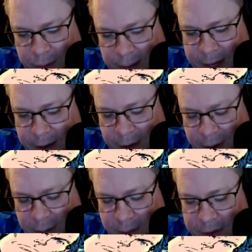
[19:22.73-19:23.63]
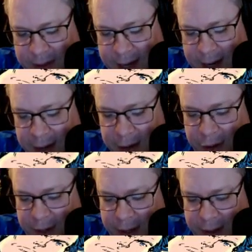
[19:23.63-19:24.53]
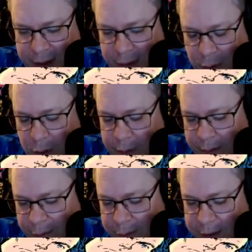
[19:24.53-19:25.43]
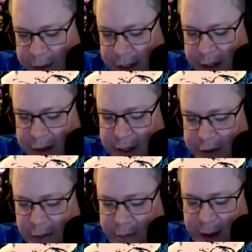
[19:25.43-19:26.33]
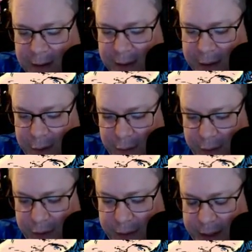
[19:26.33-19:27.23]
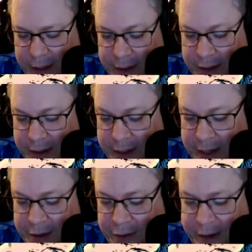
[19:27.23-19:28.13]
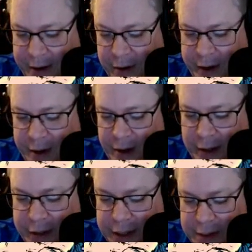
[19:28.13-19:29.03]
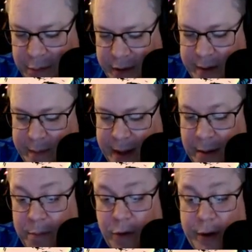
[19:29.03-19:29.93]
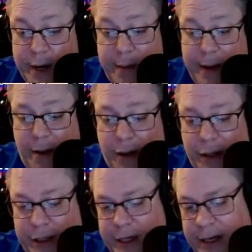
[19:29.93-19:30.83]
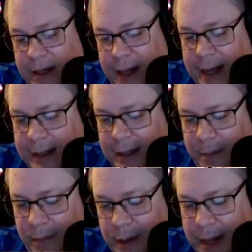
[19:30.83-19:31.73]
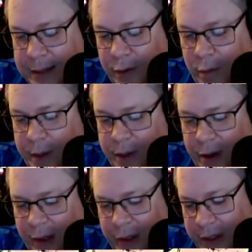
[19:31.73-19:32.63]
later on when she's out of the trailer. Well, we first he che- checks her files at the university. She's in the history, archaeology, marine bi- marine biology, classic, mm. classical mythology.